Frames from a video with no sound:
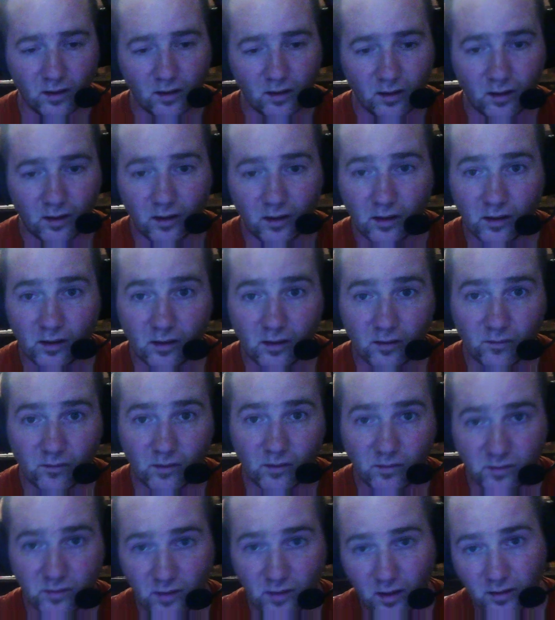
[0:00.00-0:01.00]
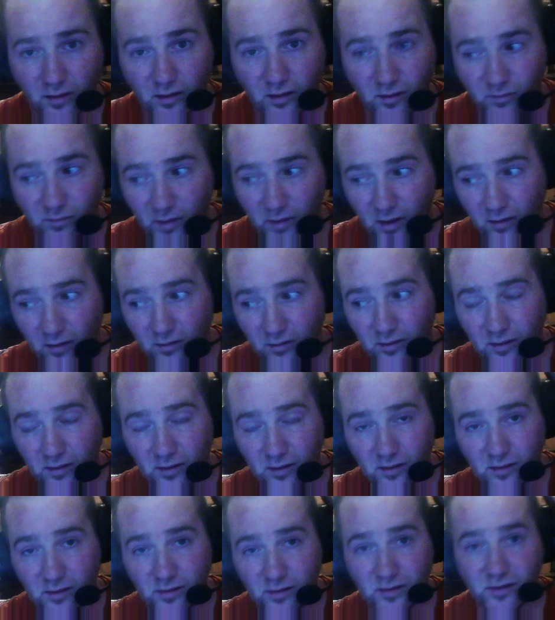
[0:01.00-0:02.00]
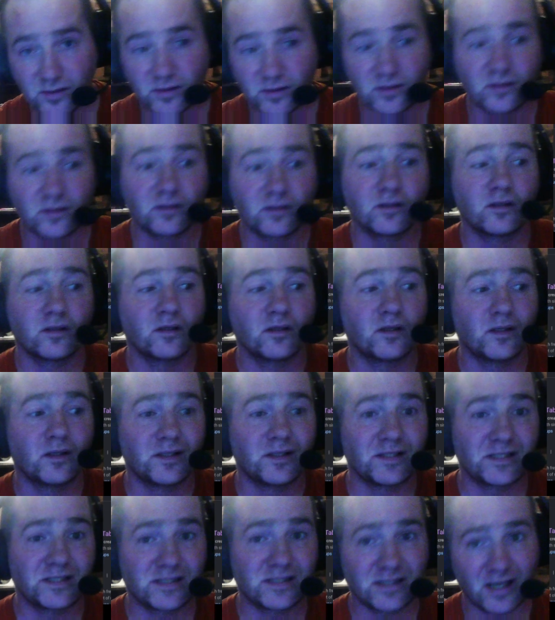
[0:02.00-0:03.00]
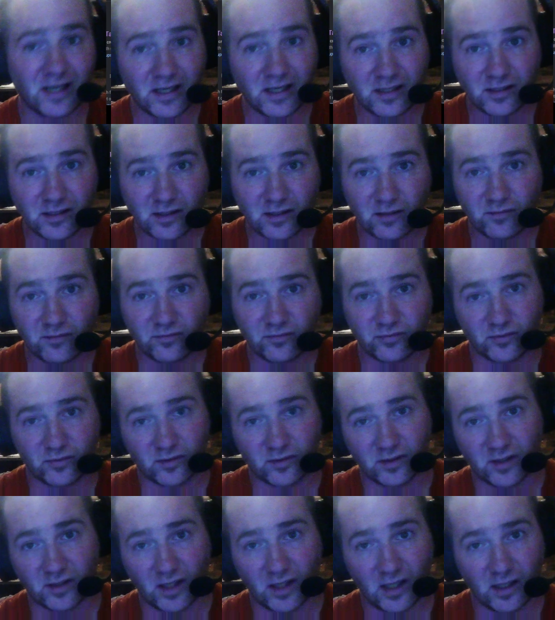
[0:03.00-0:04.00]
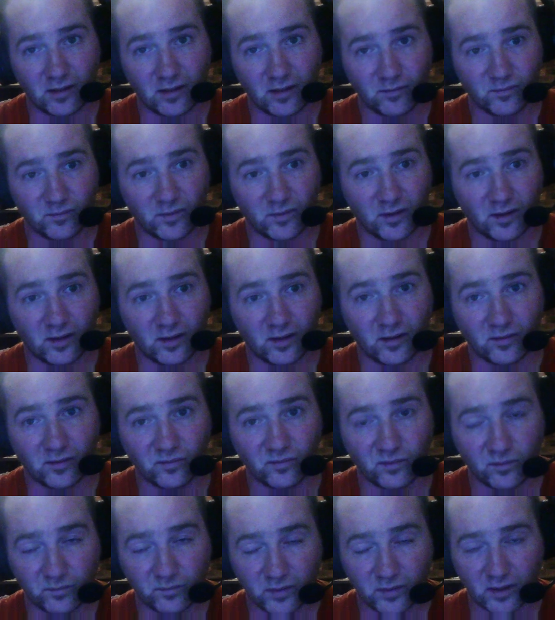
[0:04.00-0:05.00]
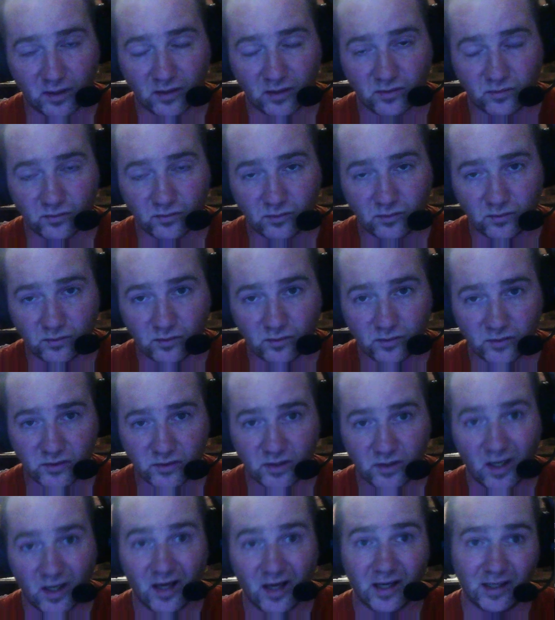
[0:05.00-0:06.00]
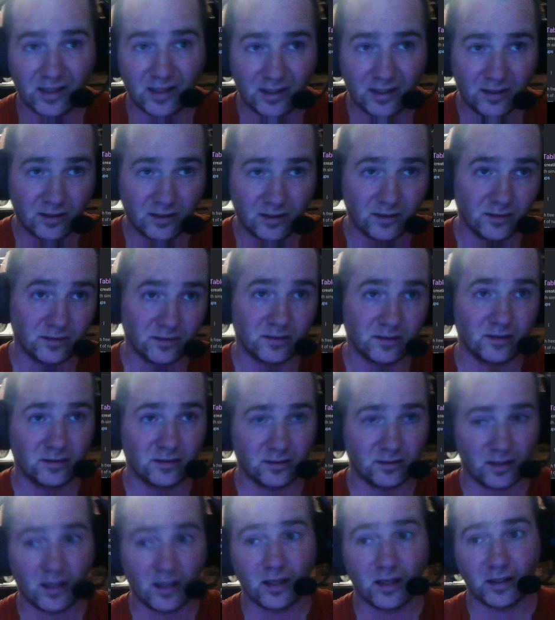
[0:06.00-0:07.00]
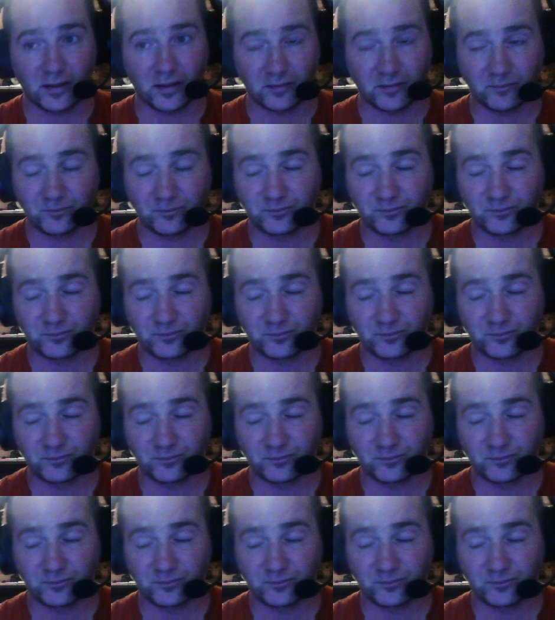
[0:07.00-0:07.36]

What I'm talking about is signing up for a game of one-page rules online.